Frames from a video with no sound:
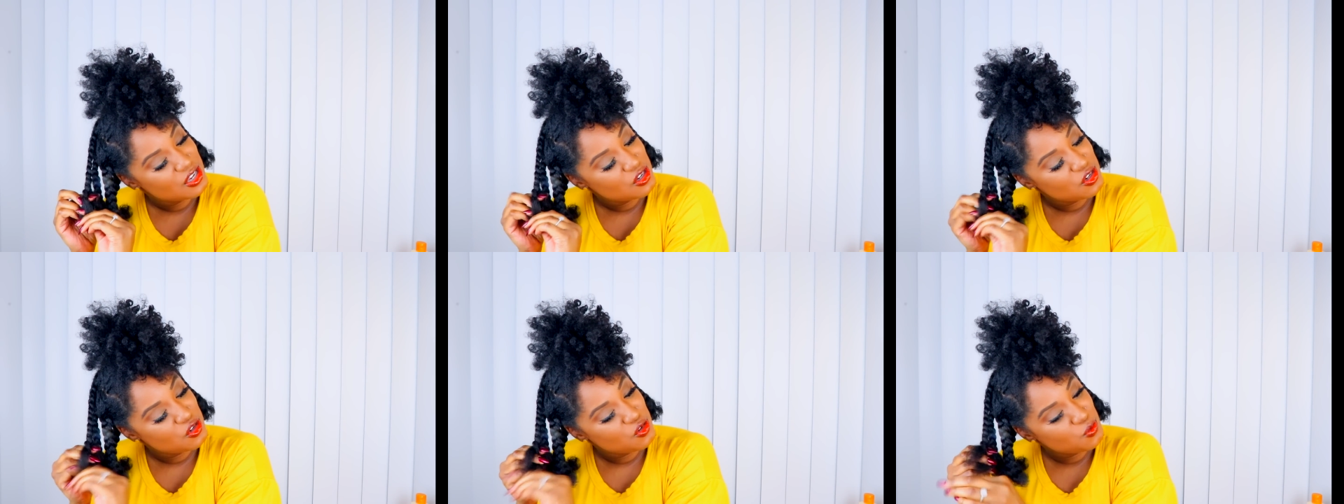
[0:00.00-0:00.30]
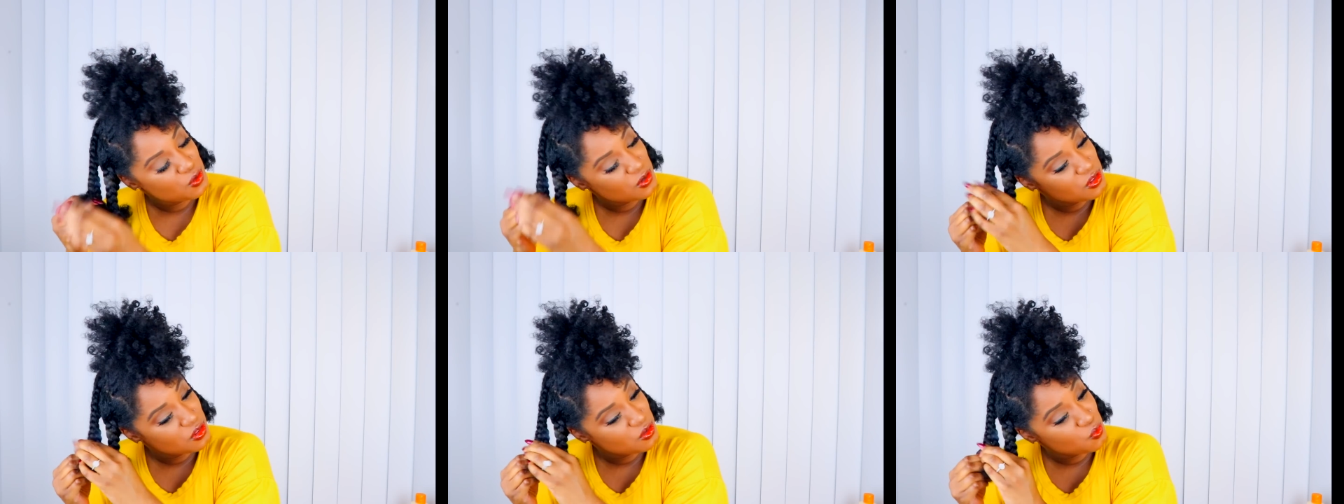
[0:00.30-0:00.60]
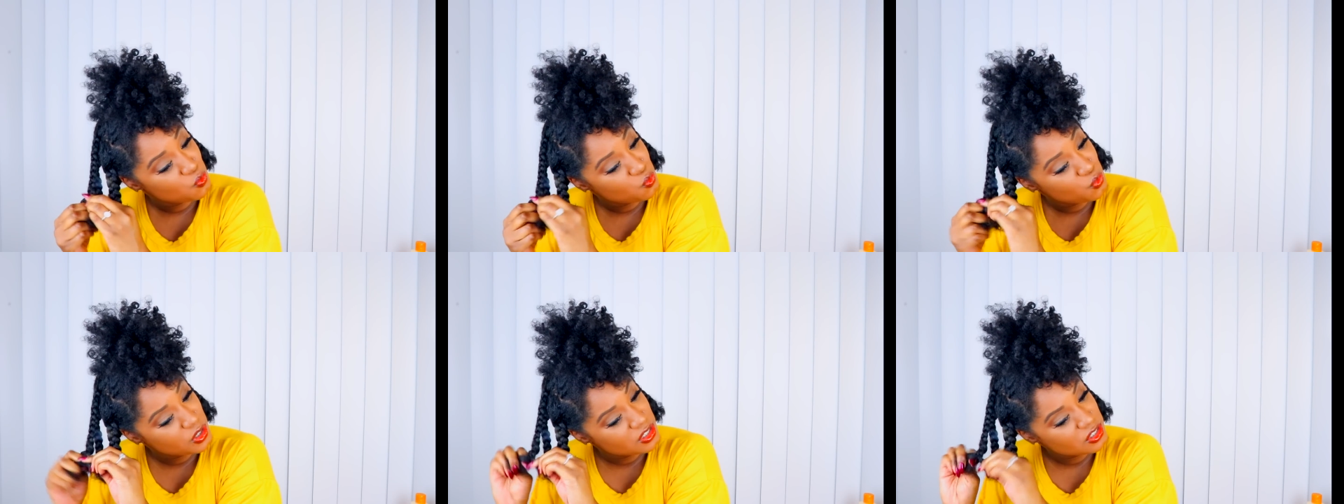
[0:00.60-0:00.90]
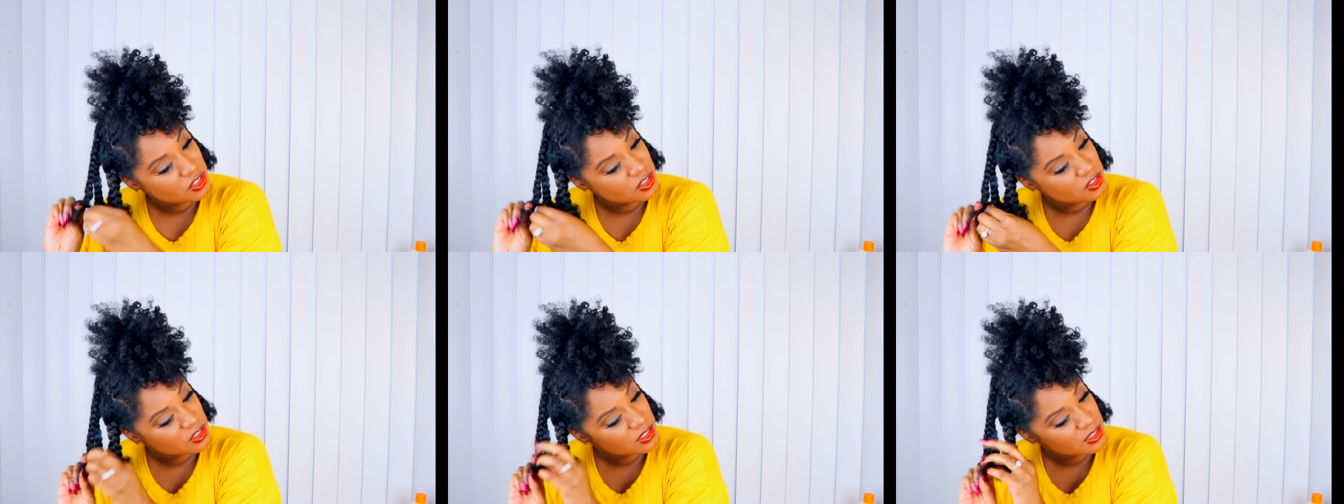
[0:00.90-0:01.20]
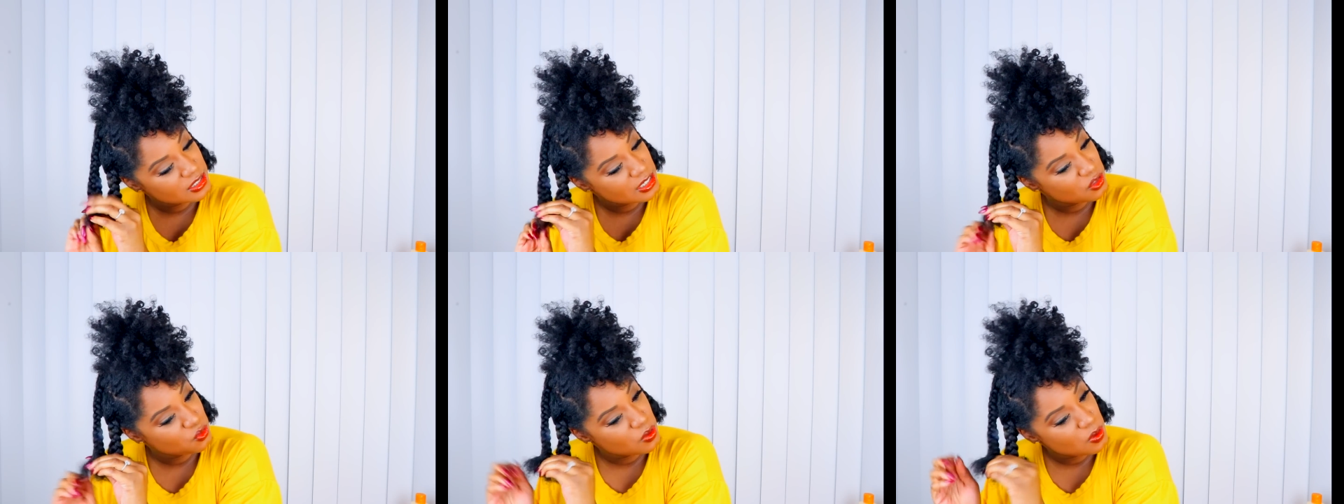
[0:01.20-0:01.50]
during the winter
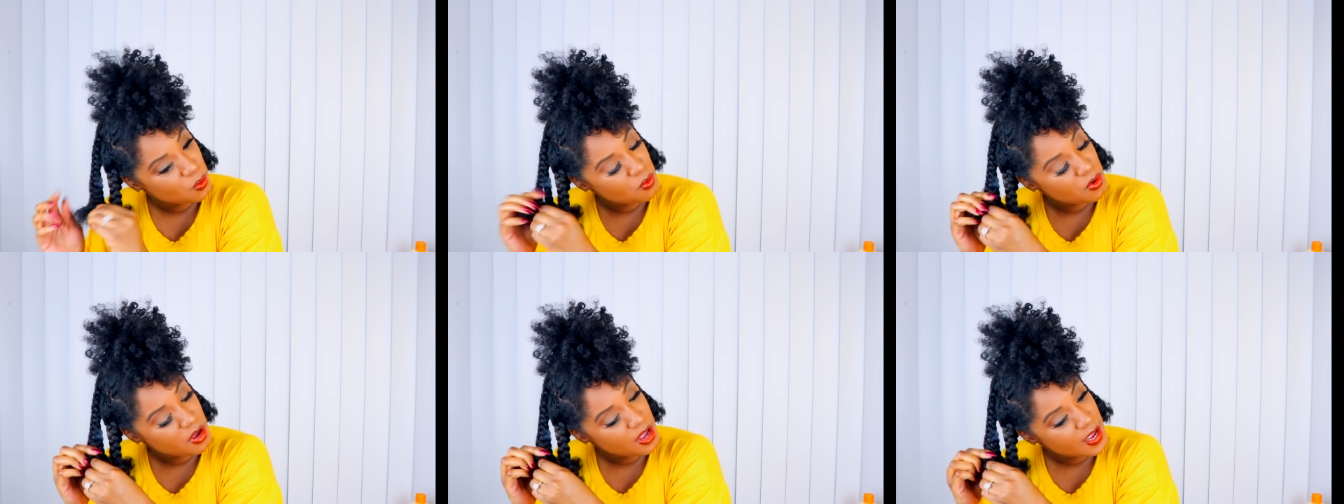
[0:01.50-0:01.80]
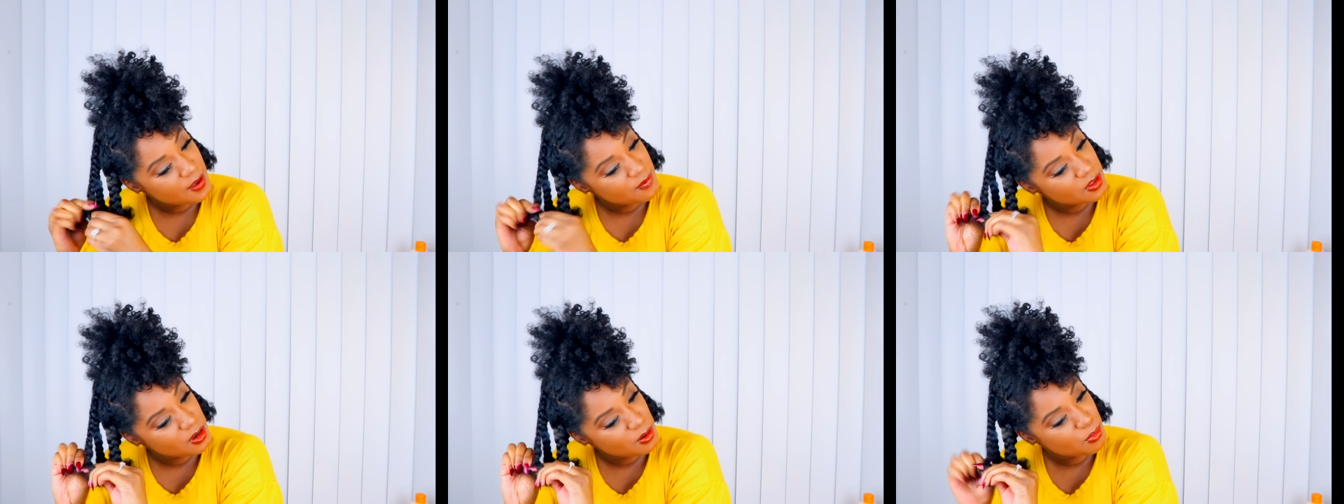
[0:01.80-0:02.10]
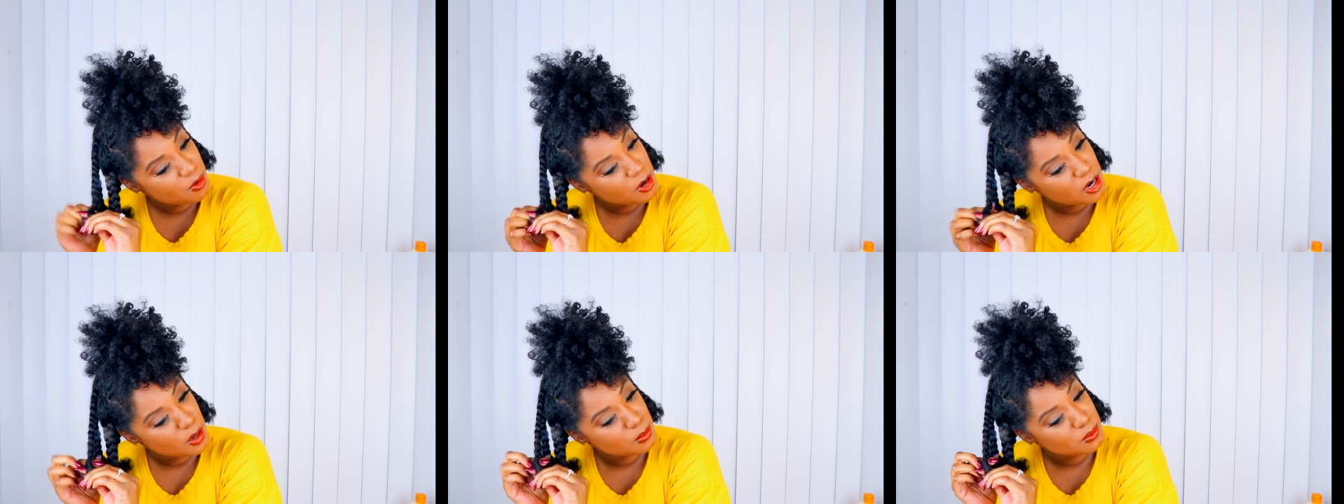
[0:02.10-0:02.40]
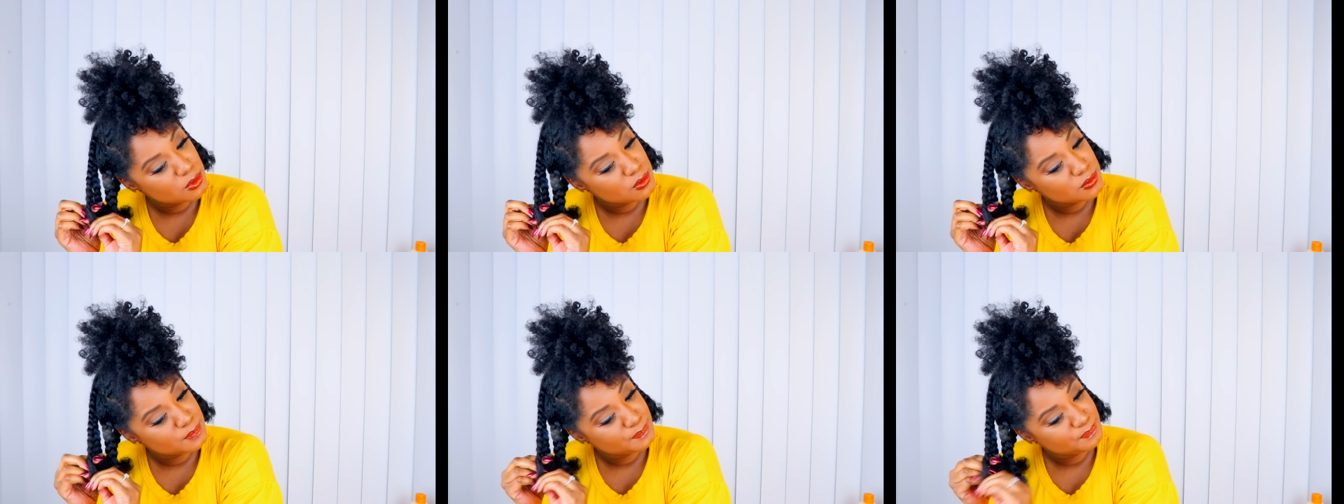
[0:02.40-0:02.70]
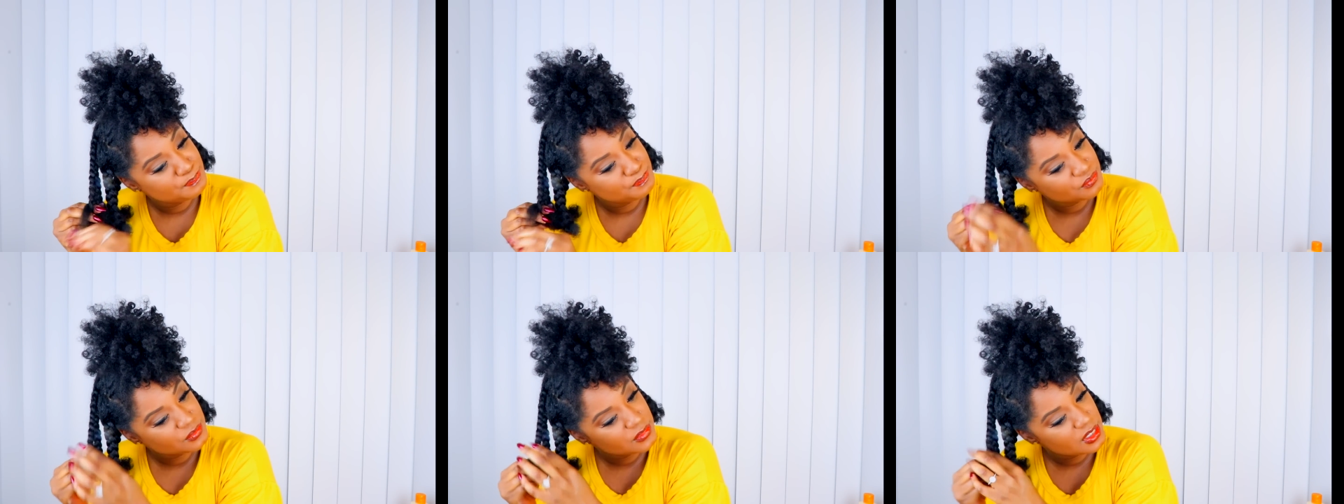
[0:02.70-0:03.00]
because I know I won't have that
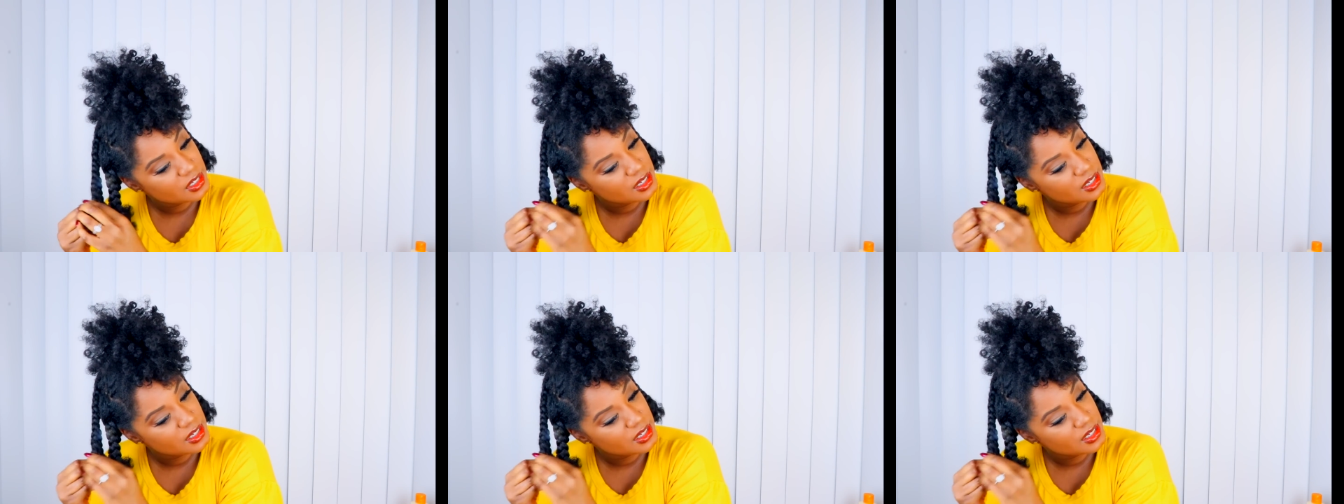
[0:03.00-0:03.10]
problem.